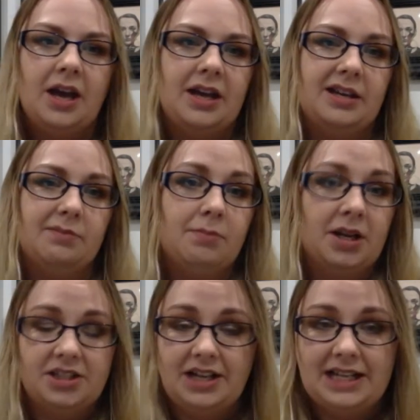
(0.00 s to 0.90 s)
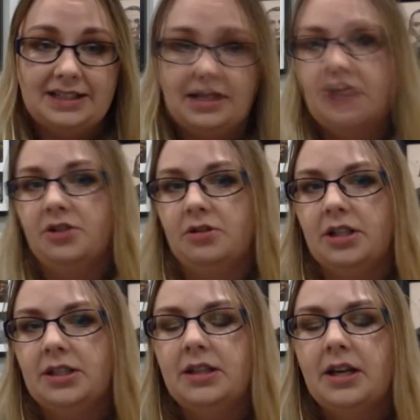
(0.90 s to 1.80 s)
much less
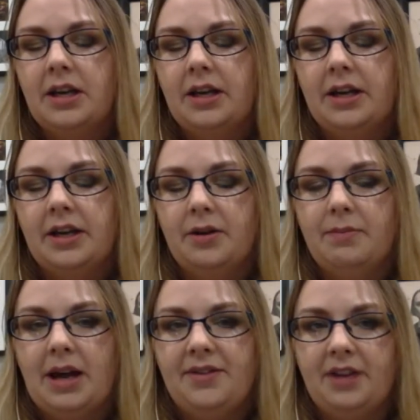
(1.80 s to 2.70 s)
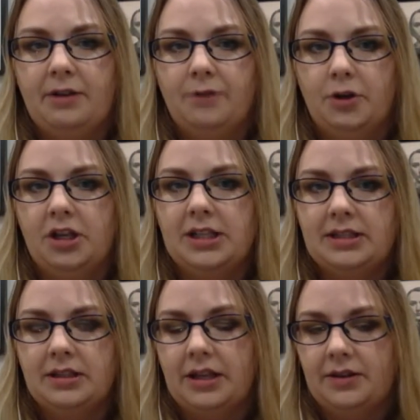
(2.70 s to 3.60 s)
dangerous, and therefore you can
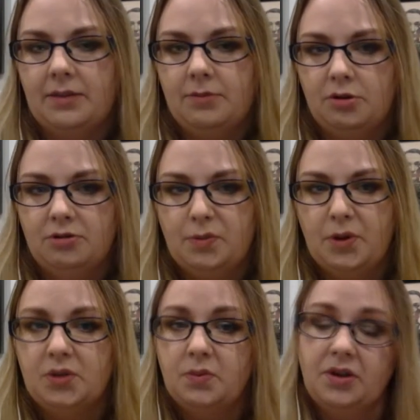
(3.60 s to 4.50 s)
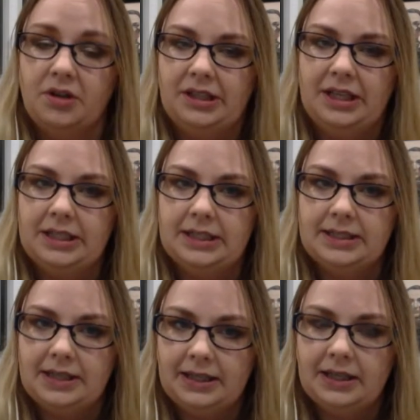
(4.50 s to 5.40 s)
still get the immune response without getting
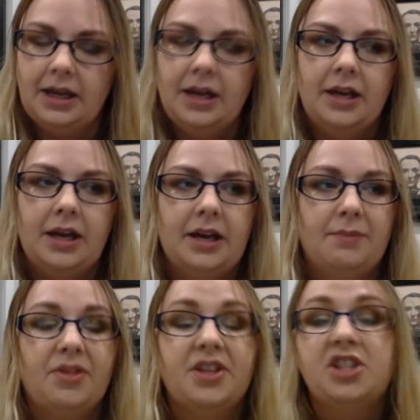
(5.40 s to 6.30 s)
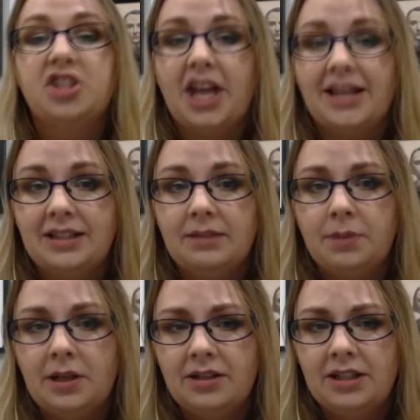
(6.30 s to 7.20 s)
sick. The shedding
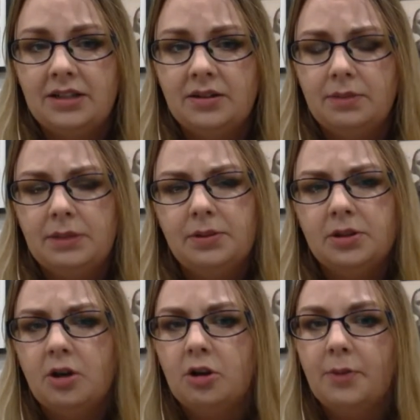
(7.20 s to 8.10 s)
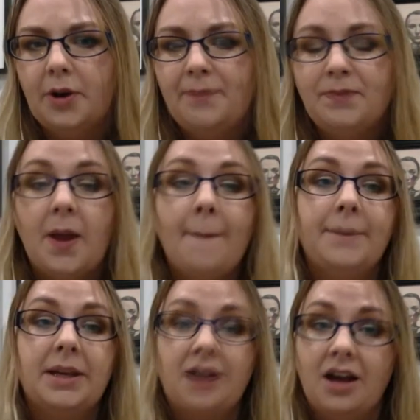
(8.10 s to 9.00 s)
period that people talk about,
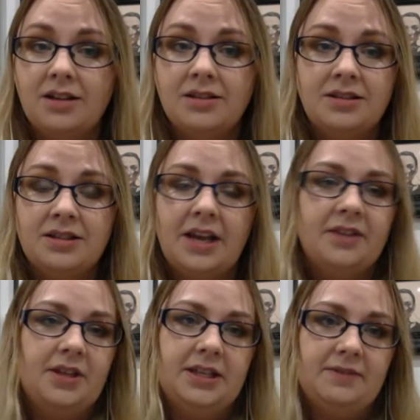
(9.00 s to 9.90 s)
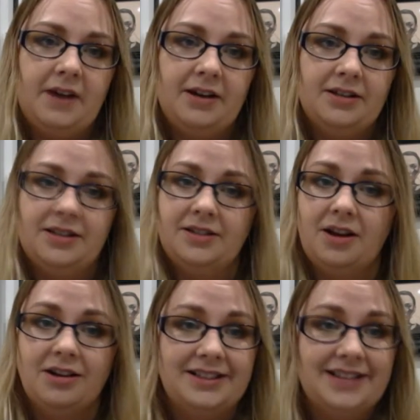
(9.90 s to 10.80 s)
because these viruses
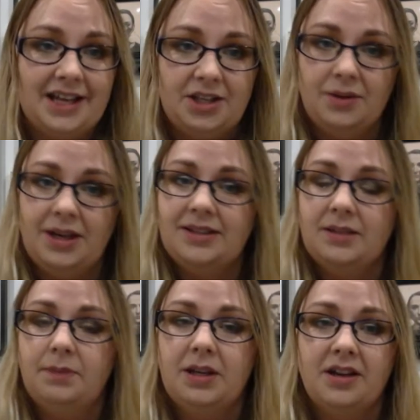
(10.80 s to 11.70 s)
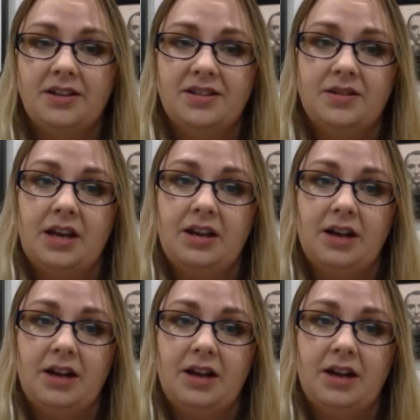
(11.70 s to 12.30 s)
are attenuated, because they're